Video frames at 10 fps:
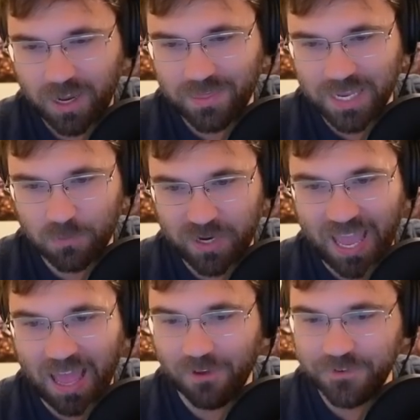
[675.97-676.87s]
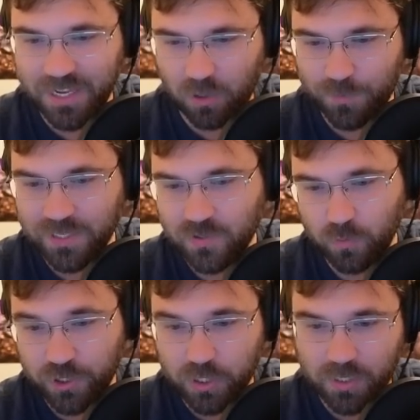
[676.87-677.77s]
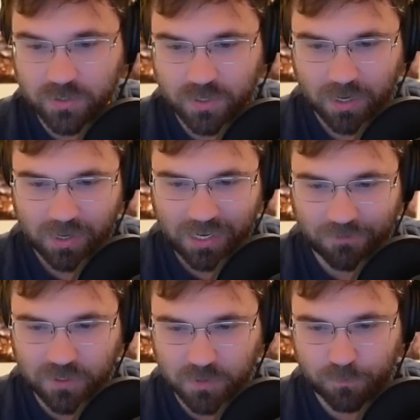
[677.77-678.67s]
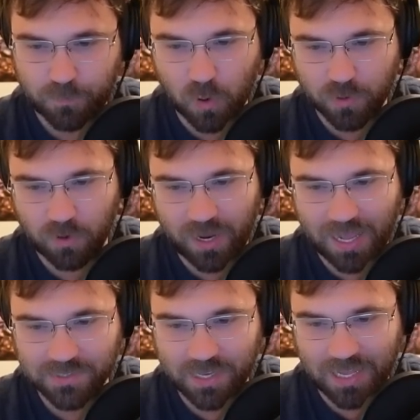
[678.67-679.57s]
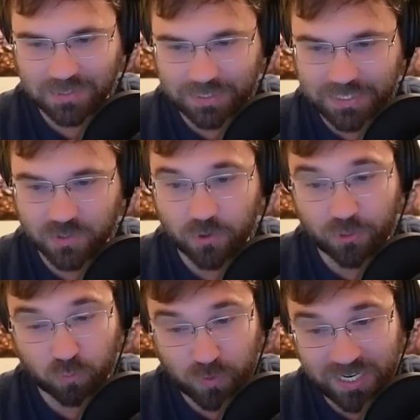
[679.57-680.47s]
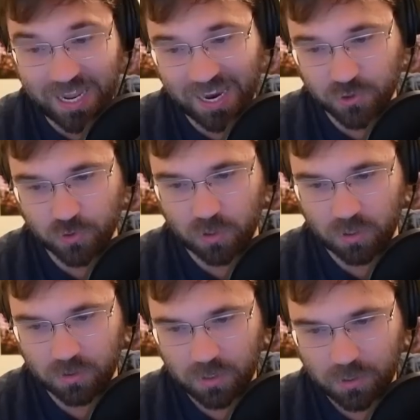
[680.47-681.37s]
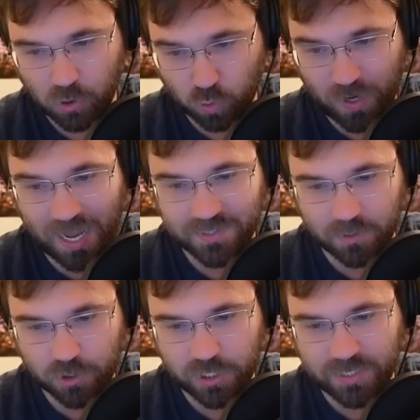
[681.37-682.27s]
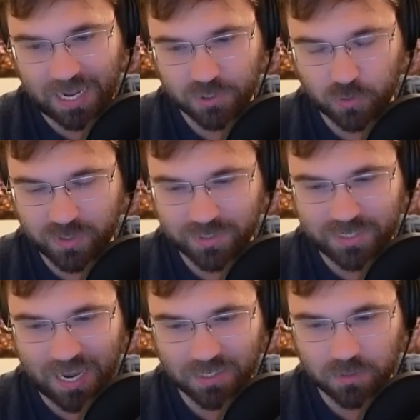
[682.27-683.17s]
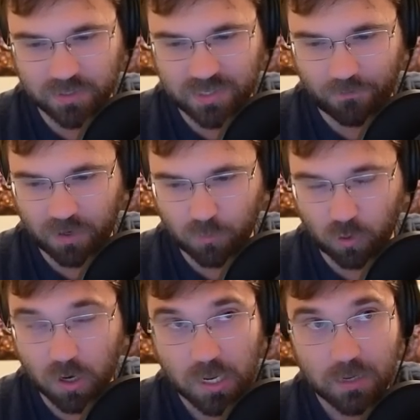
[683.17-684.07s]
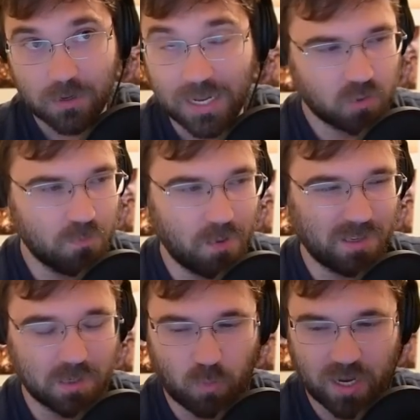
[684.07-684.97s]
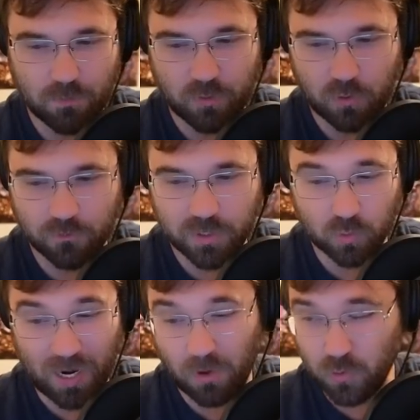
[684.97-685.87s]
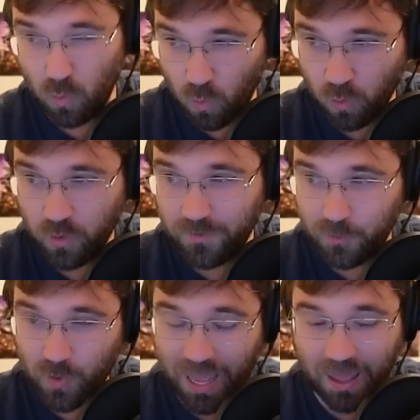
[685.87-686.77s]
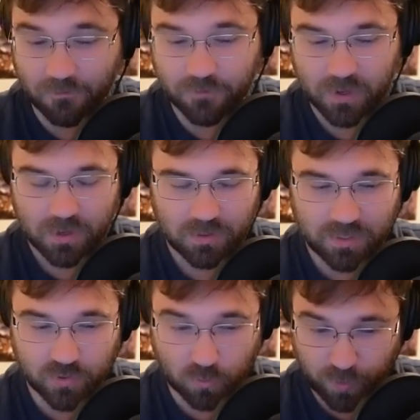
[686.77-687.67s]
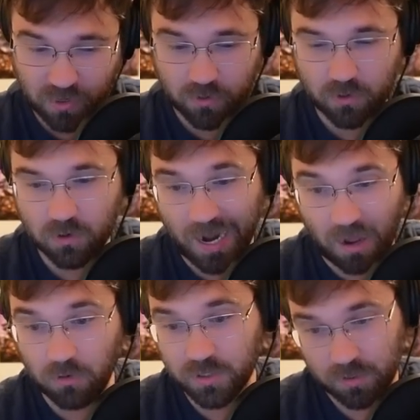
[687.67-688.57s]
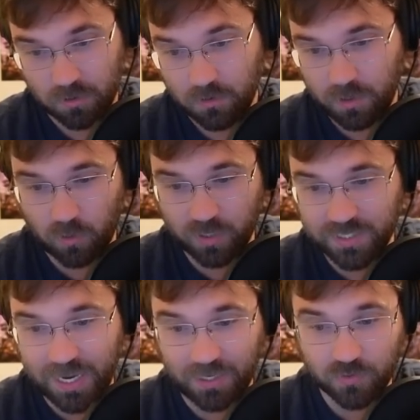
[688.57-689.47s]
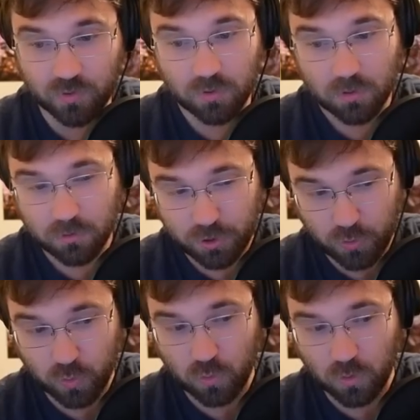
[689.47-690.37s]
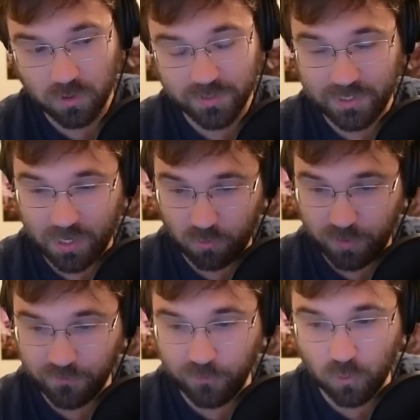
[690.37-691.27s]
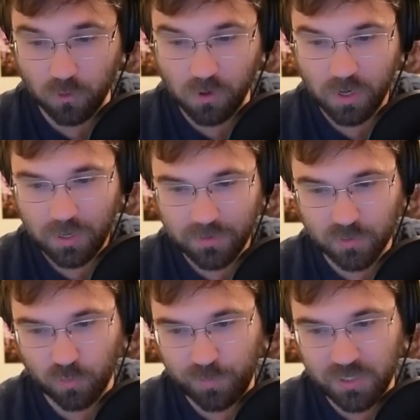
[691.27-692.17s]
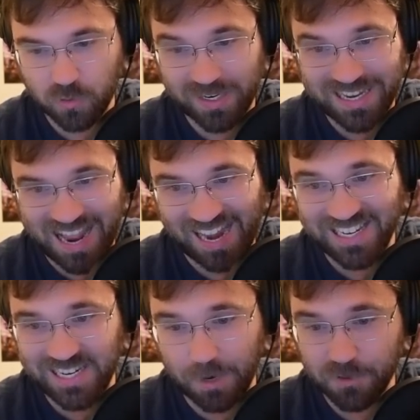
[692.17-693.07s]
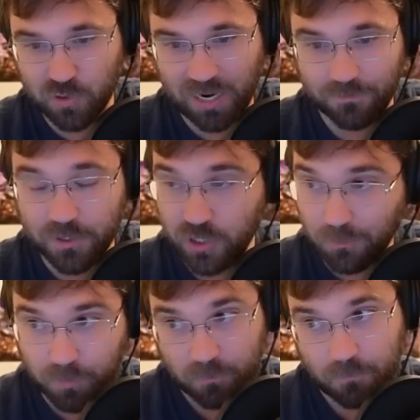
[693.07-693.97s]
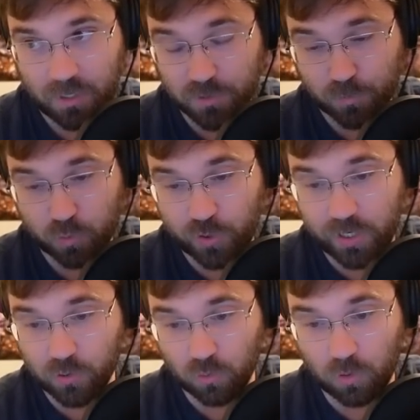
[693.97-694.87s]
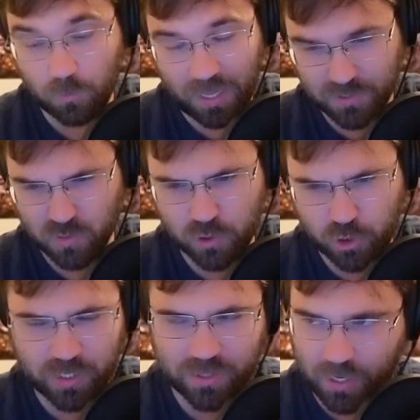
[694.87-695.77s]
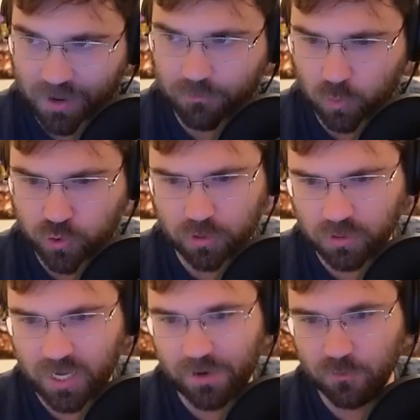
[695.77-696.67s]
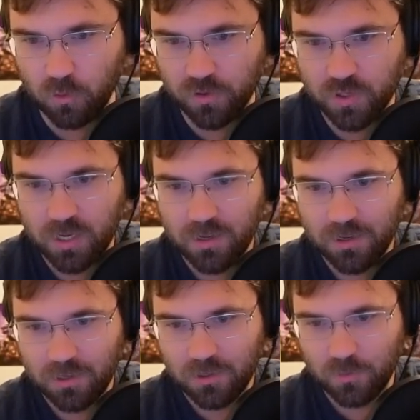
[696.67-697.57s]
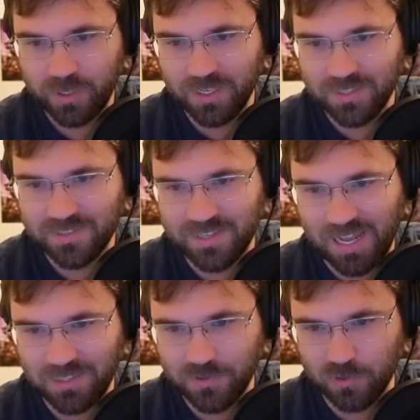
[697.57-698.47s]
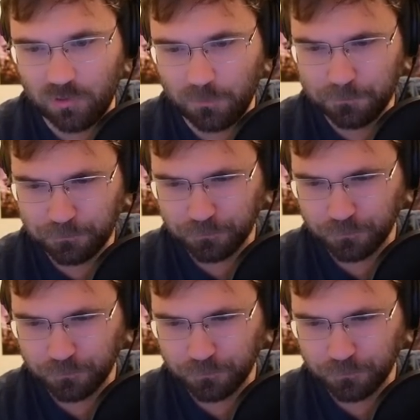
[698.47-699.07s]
And then we have Delnis, which is if this Pokemon has at least 3 extra grass energy attached to it, this attack does 70 more. And so maybe some way to maneuver this around, or if you have the Superior out, it only takes 2, because then that would be 4. This would be doing 90 damage right off the jump. It's pretty cool. As soon as you get that evolution online, of course. We get Salazzle.